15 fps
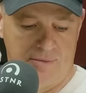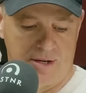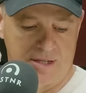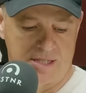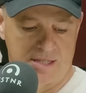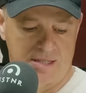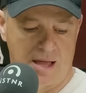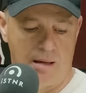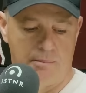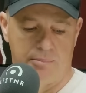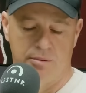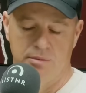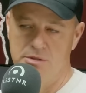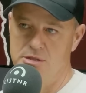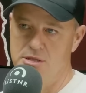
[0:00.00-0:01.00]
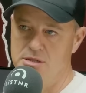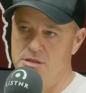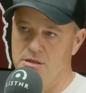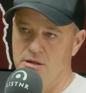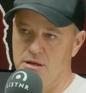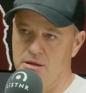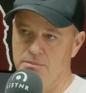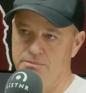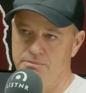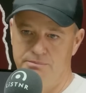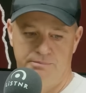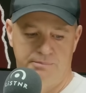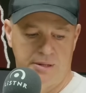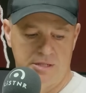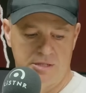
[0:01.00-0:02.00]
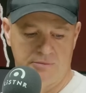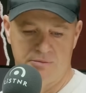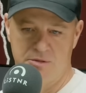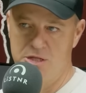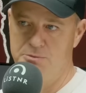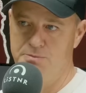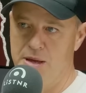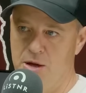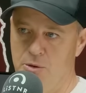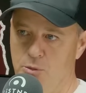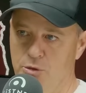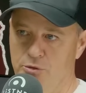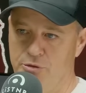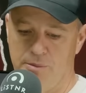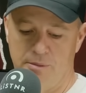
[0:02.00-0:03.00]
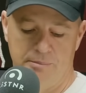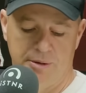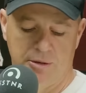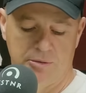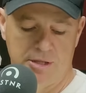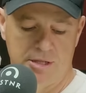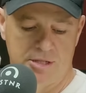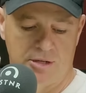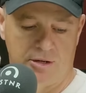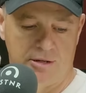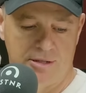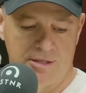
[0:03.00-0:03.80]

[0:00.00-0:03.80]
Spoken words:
a stump. It's just like a piece of spare wood from a building site,